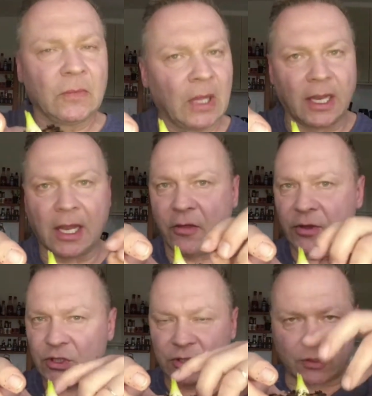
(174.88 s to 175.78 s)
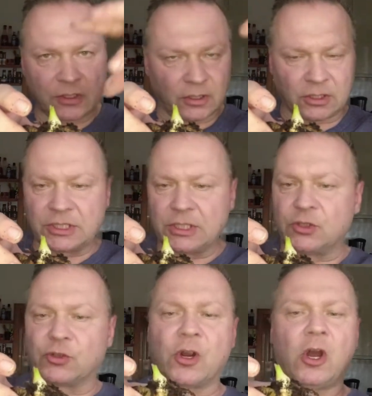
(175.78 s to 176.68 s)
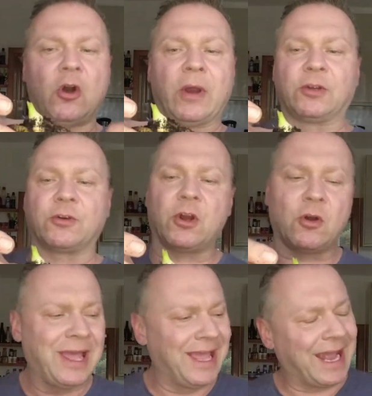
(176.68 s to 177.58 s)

And now this is going to continue to grow and grow.